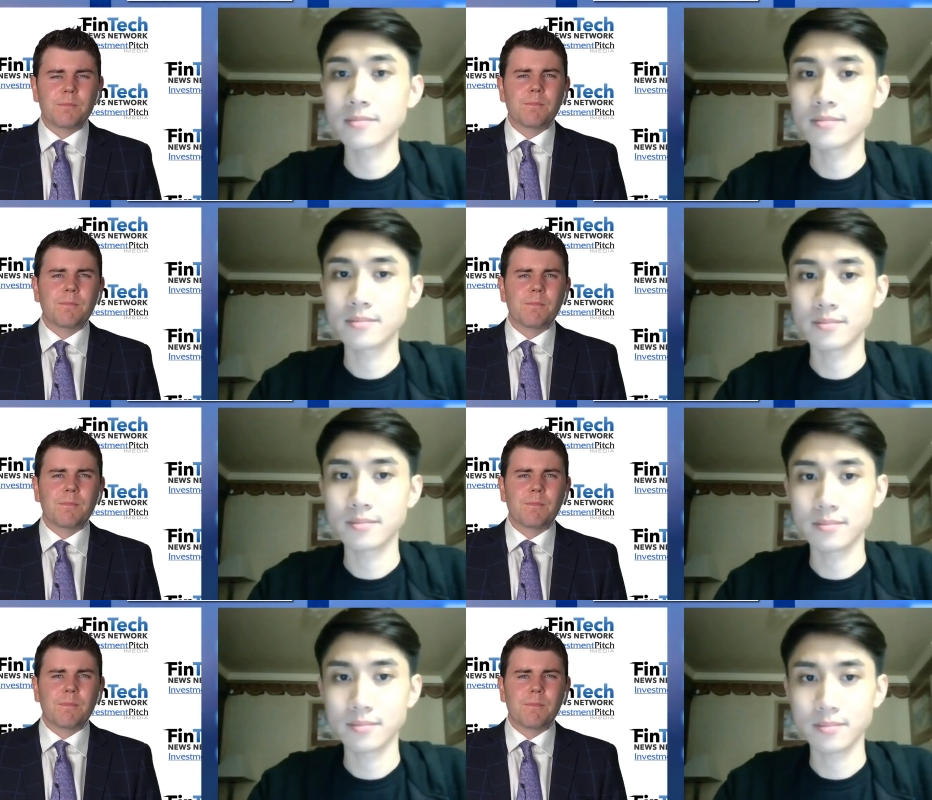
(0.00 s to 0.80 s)

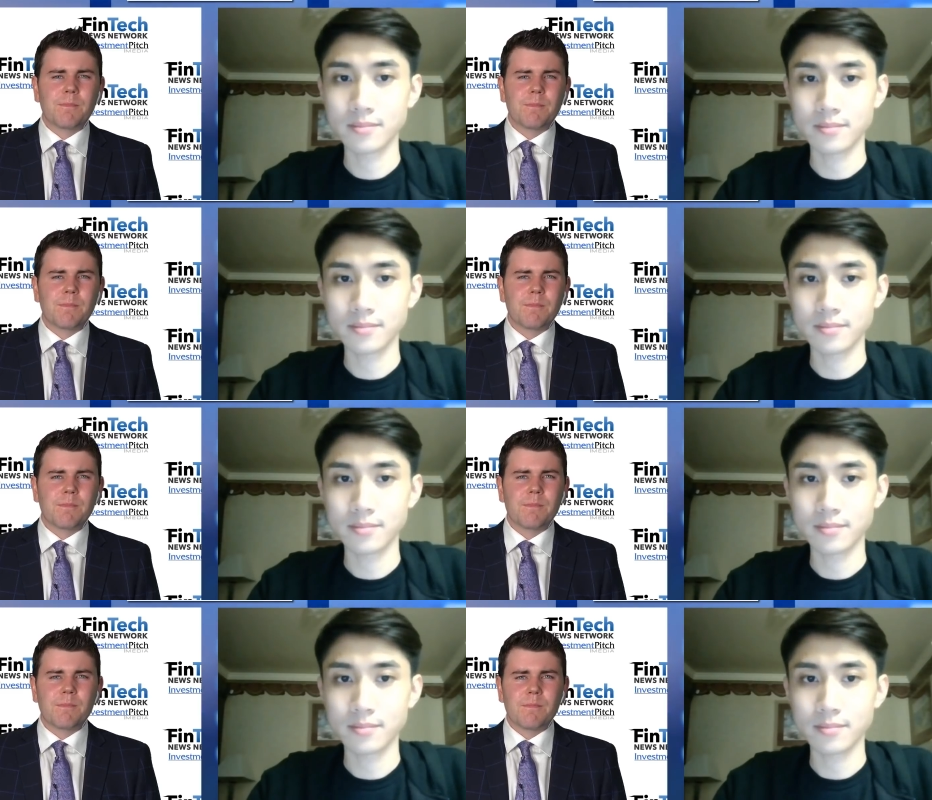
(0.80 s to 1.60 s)

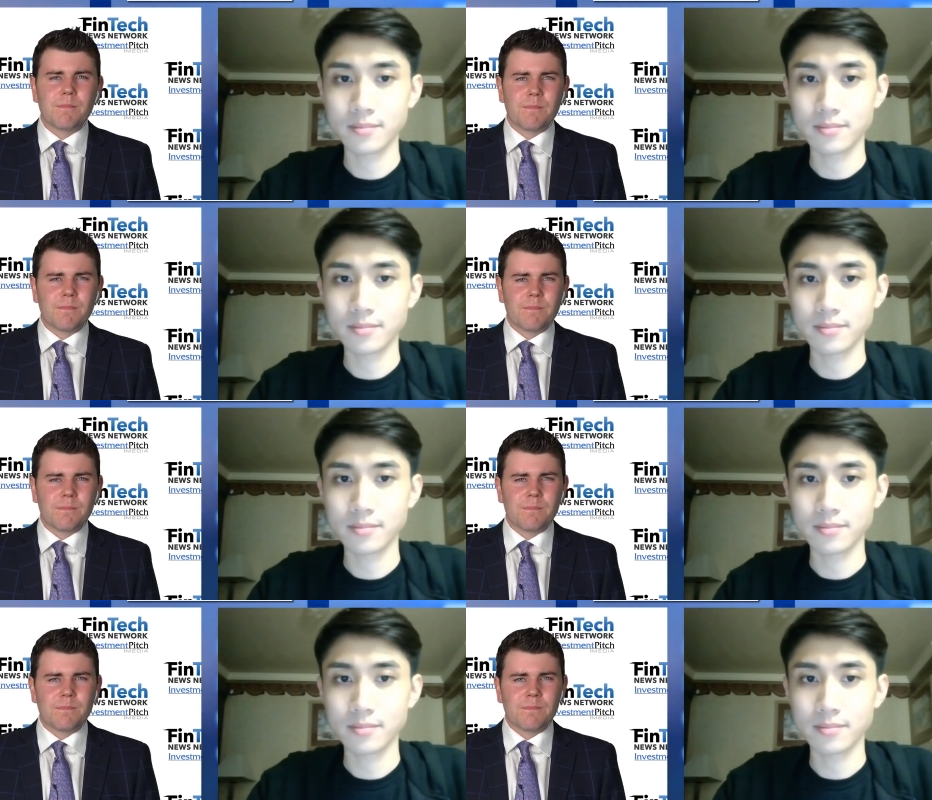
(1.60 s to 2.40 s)

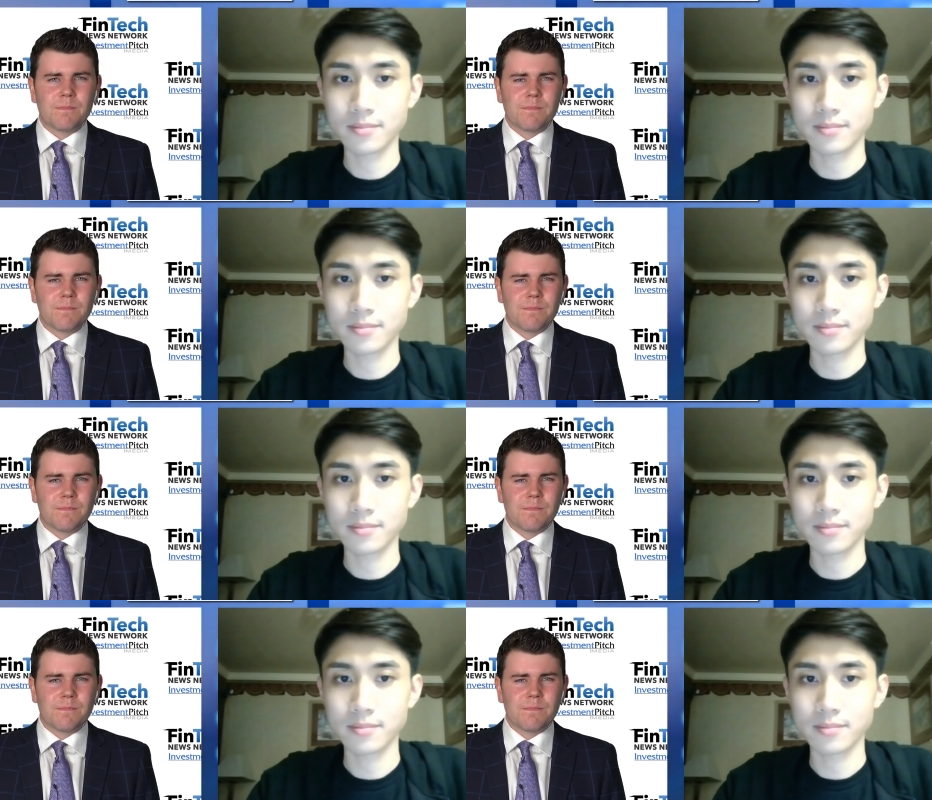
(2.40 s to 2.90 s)
(no one is talking)